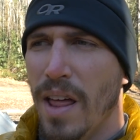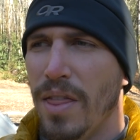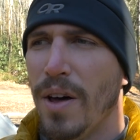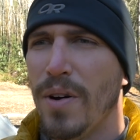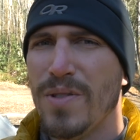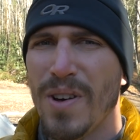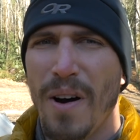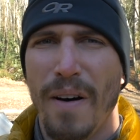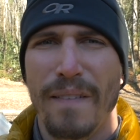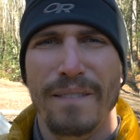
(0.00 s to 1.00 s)
Those
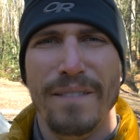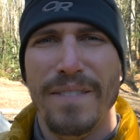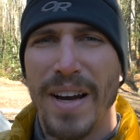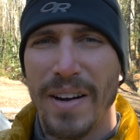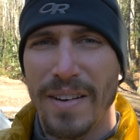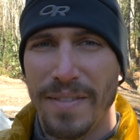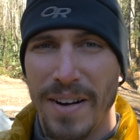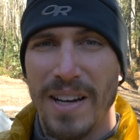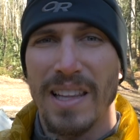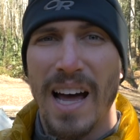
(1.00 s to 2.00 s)
are
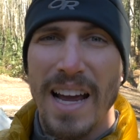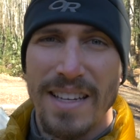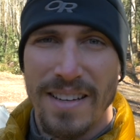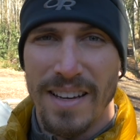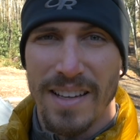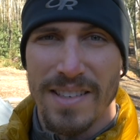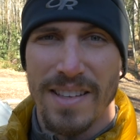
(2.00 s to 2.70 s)
very light tents.